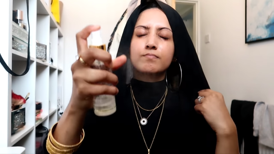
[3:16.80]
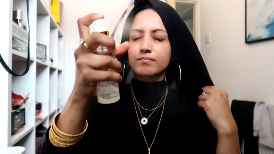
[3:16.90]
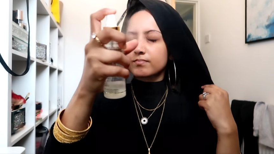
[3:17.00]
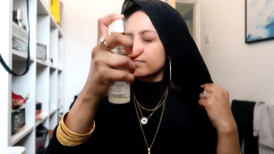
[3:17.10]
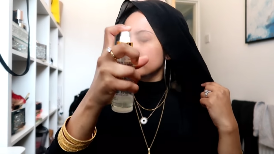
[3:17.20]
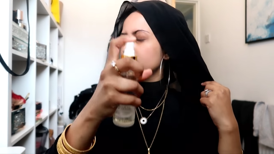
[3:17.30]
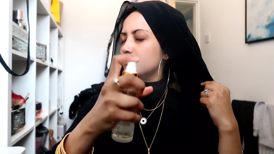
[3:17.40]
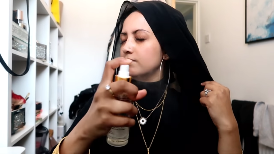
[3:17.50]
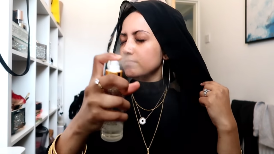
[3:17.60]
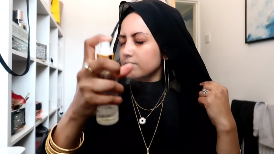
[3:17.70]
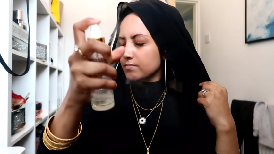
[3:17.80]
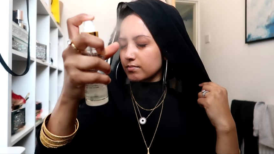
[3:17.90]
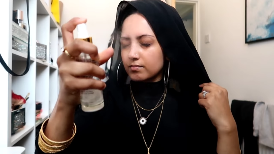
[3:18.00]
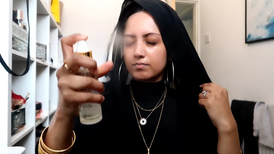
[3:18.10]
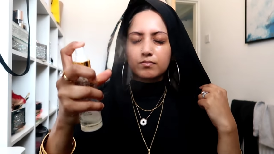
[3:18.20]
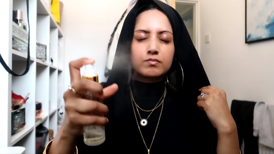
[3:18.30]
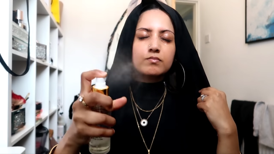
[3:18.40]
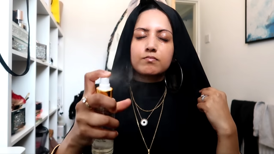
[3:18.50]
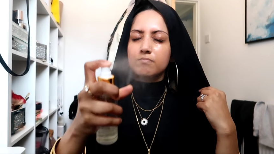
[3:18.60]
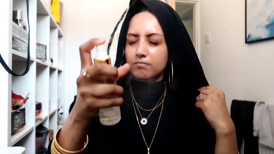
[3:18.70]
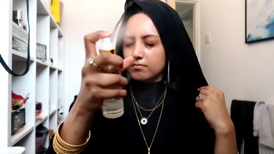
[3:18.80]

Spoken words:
Nothing is said.